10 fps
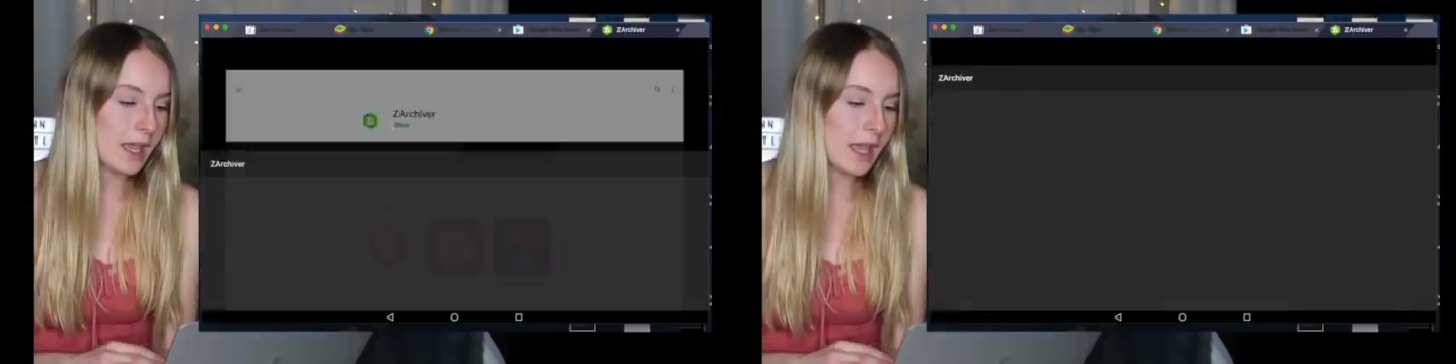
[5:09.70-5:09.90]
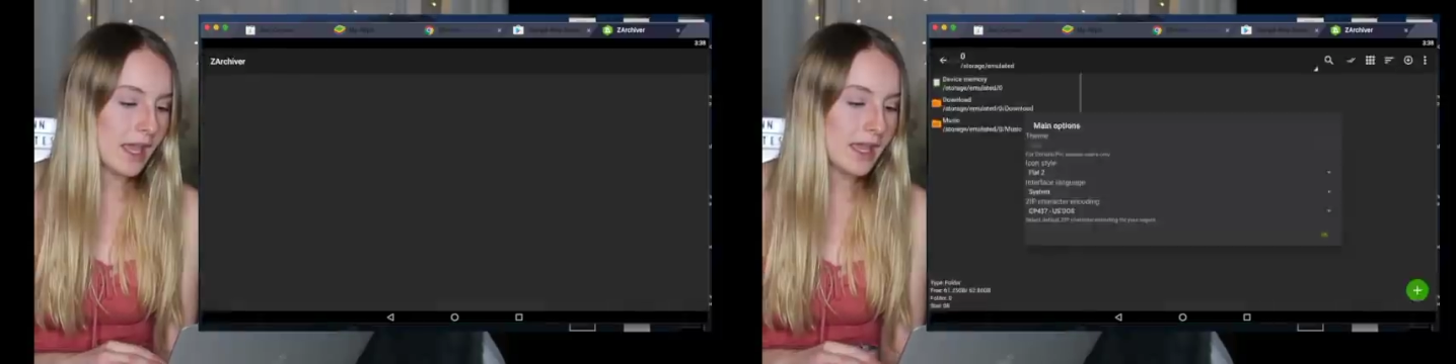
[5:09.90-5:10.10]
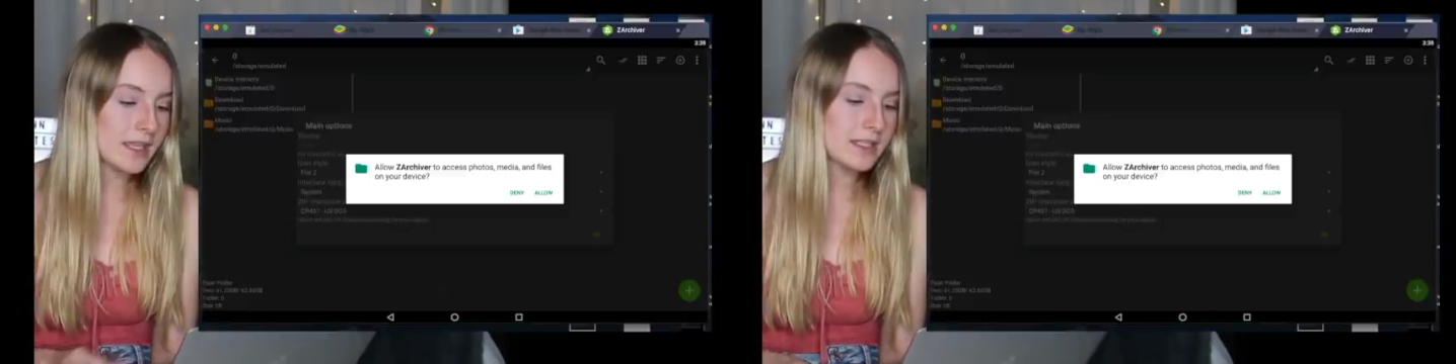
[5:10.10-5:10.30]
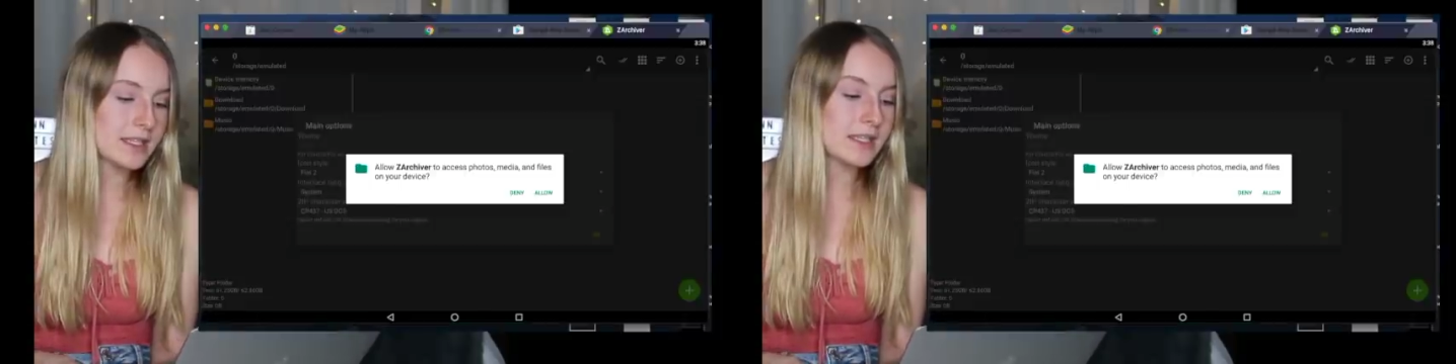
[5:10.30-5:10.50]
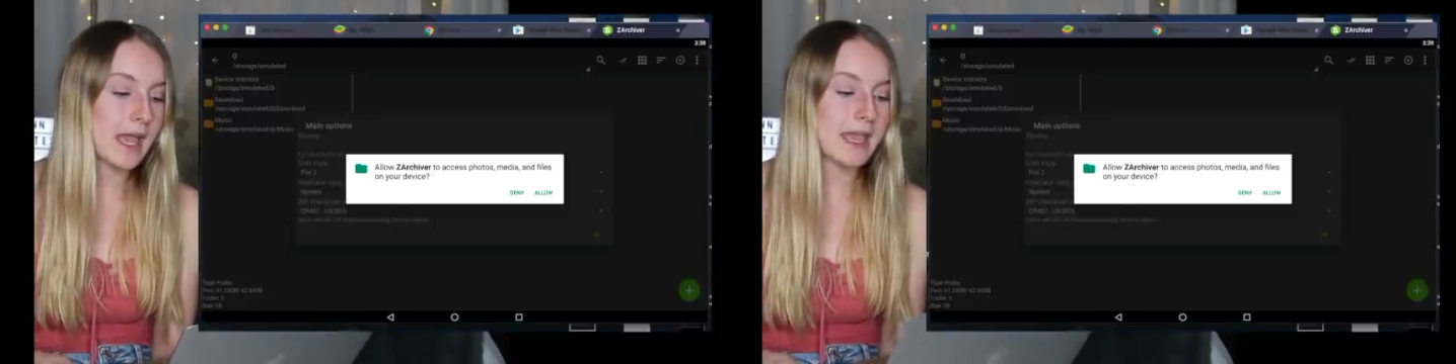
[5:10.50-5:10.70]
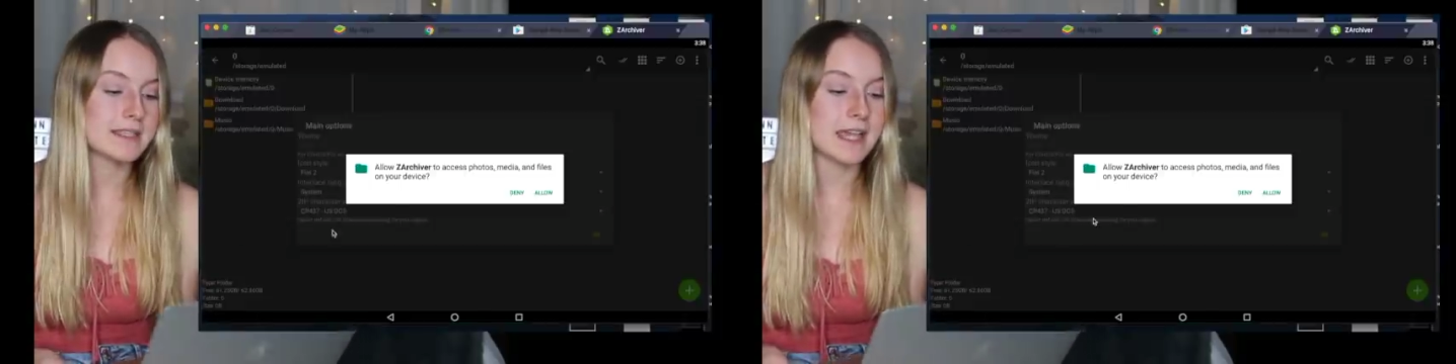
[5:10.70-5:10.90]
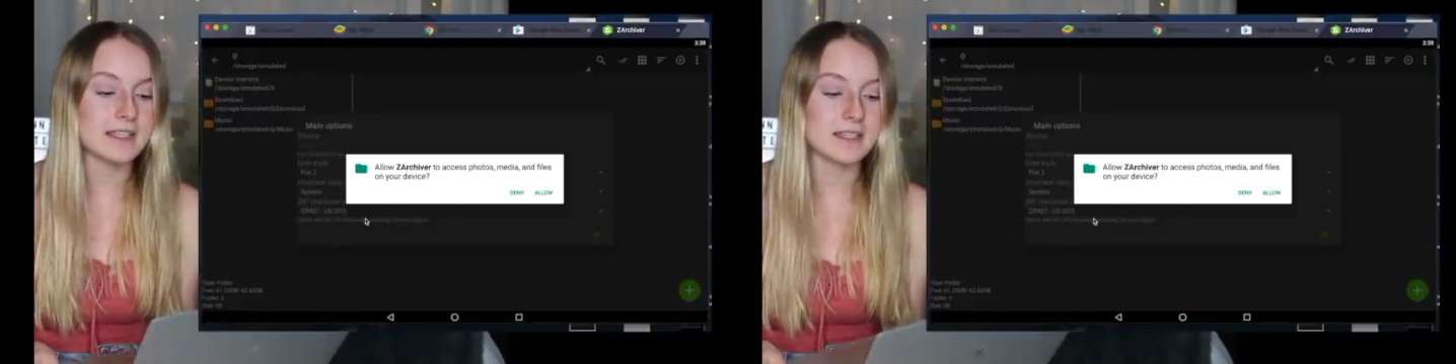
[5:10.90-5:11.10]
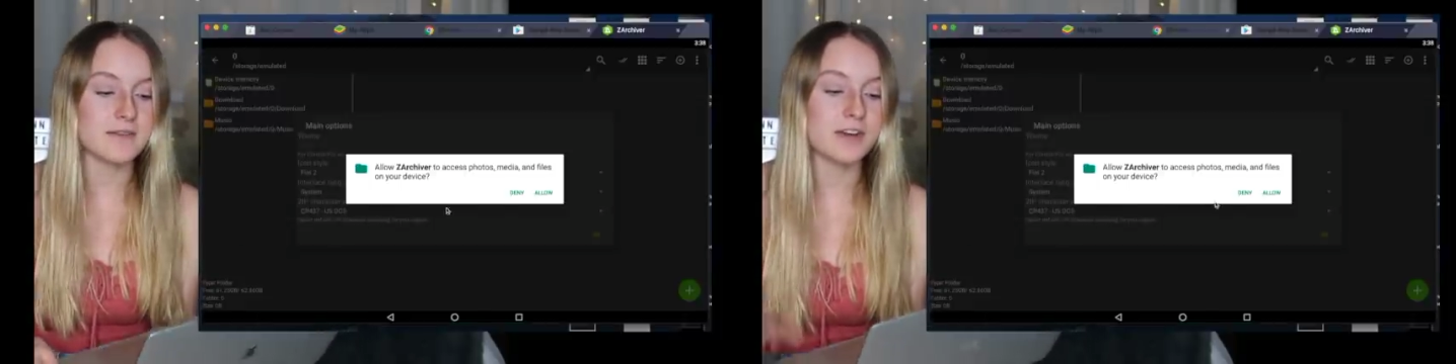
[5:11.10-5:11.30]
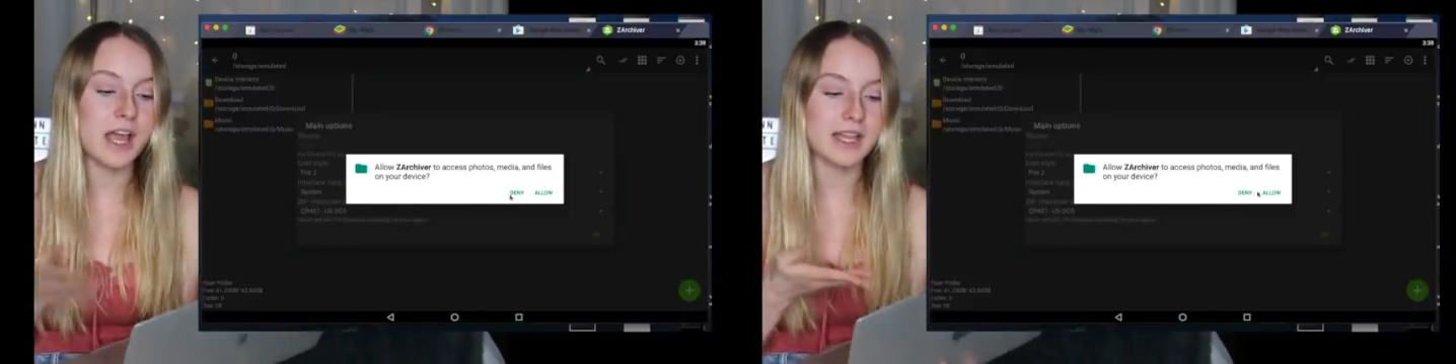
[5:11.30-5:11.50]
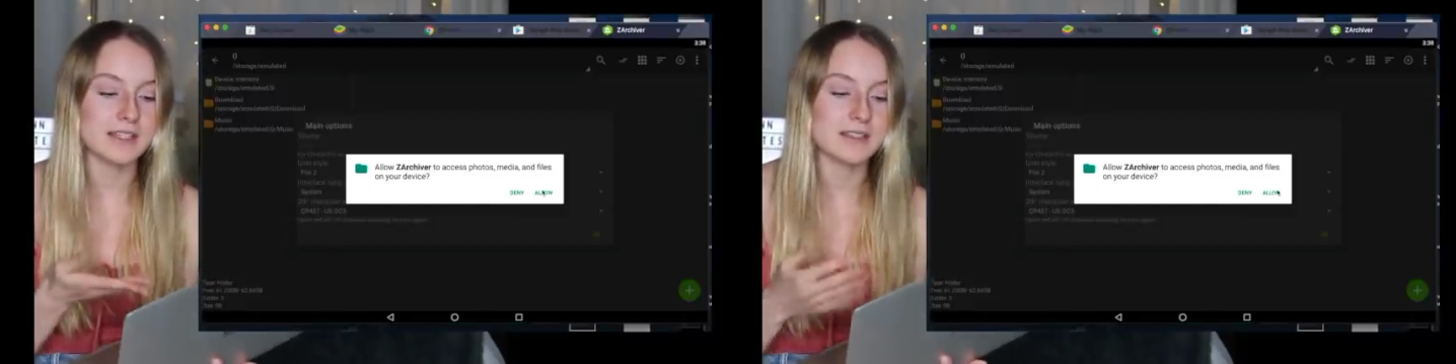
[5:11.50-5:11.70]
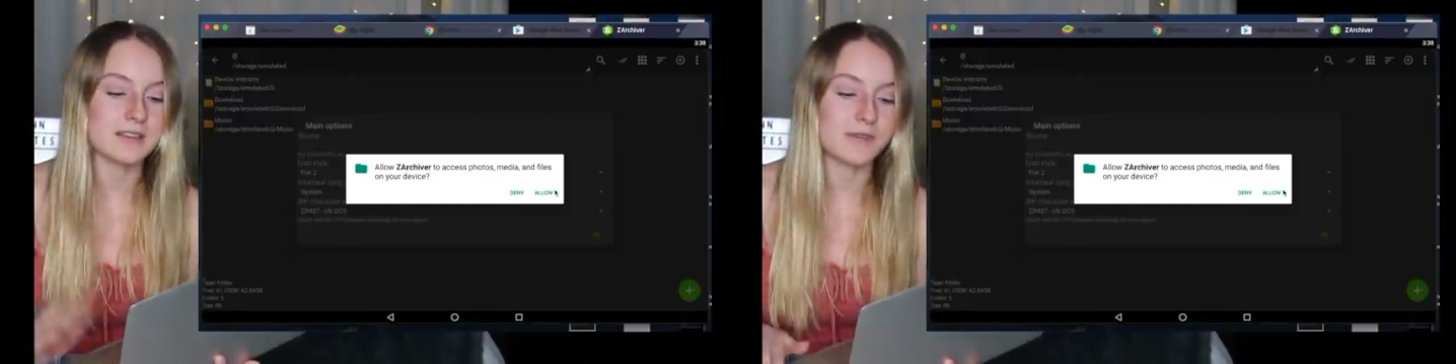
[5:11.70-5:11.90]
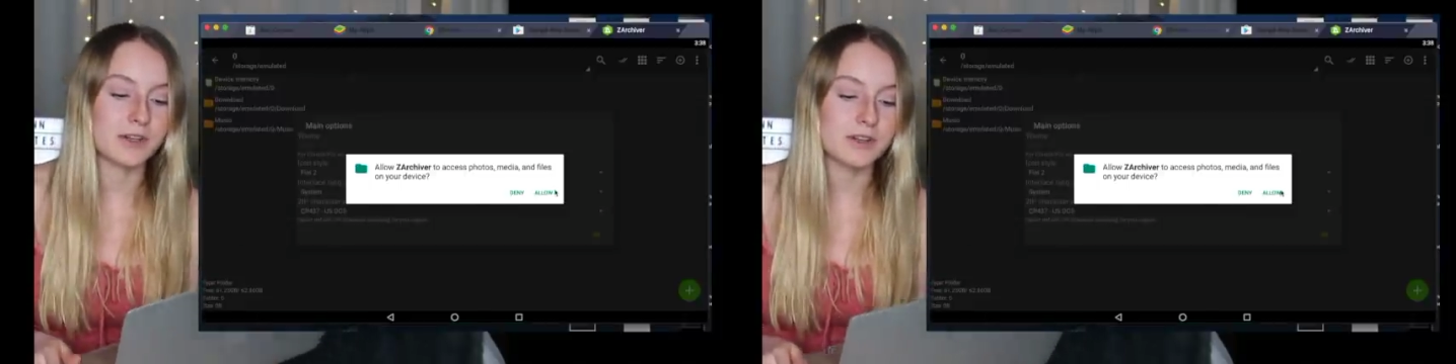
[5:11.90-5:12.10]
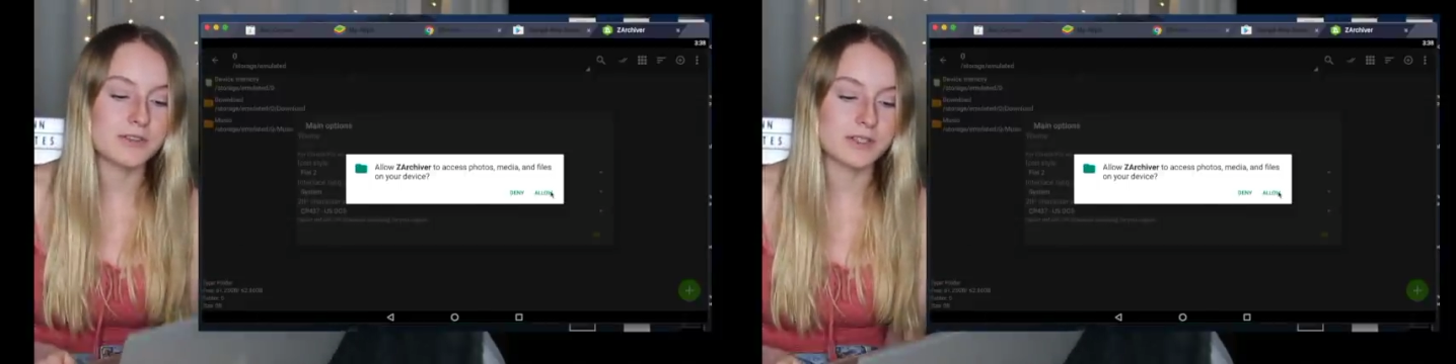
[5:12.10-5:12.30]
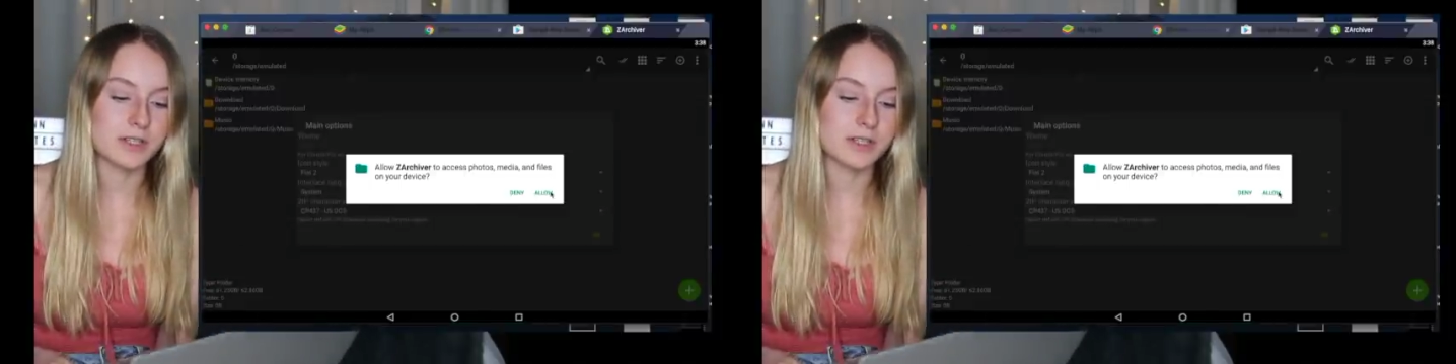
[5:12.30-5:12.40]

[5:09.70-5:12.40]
And it is asking for access to photos.